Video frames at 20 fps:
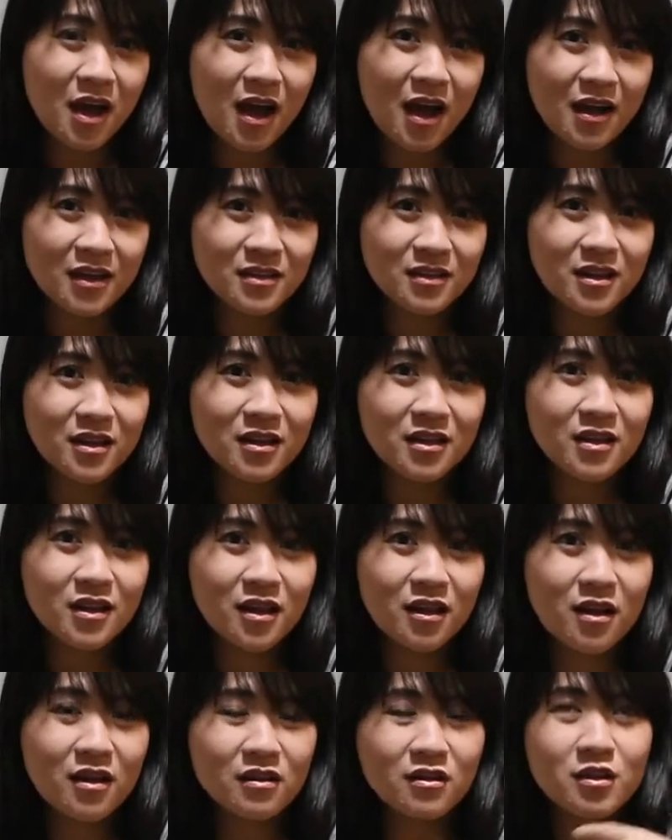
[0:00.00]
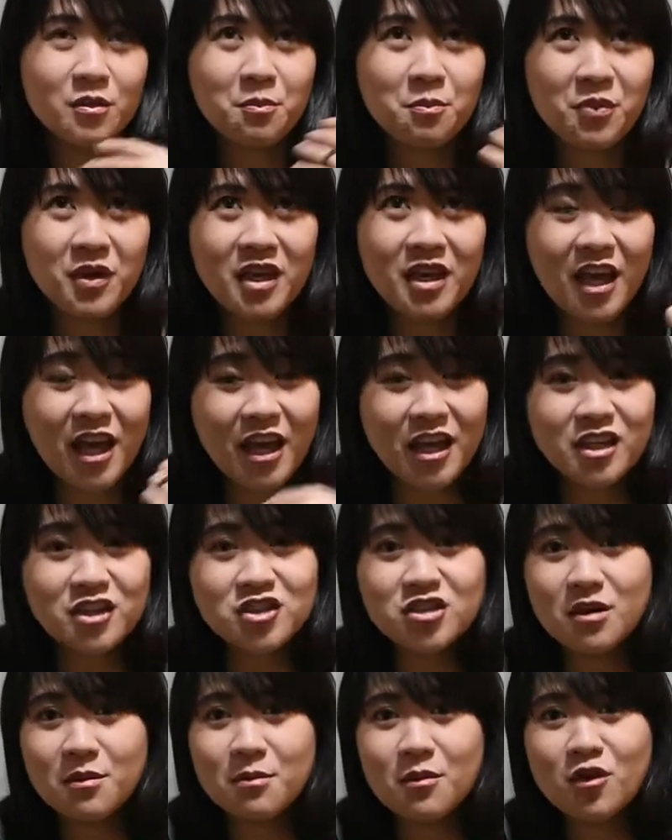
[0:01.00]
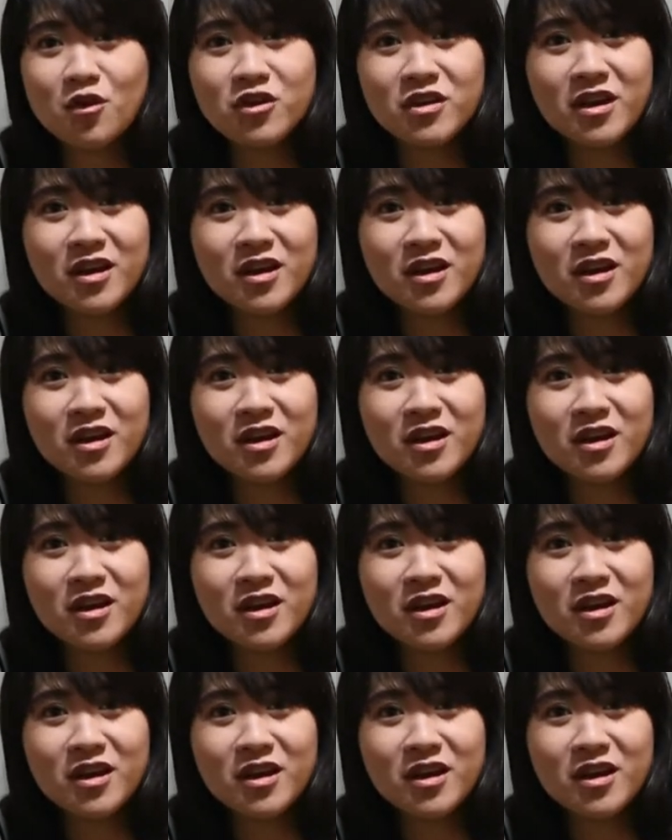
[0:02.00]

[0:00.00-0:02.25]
until they are the pH, ammonia